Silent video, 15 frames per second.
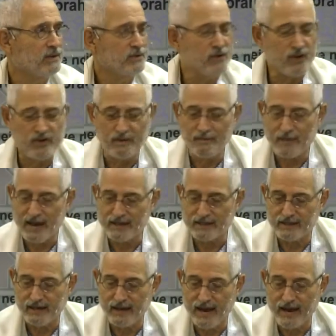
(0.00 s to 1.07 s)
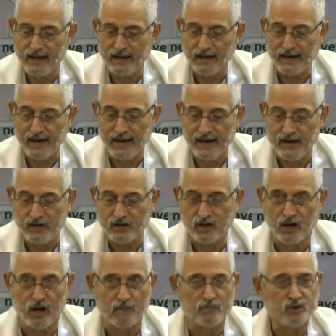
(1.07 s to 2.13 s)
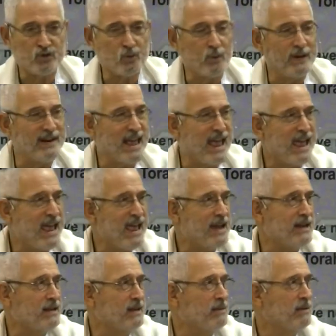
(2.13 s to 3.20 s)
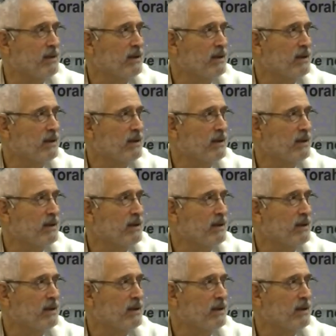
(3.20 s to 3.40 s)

So the Messianic Age comes to an end,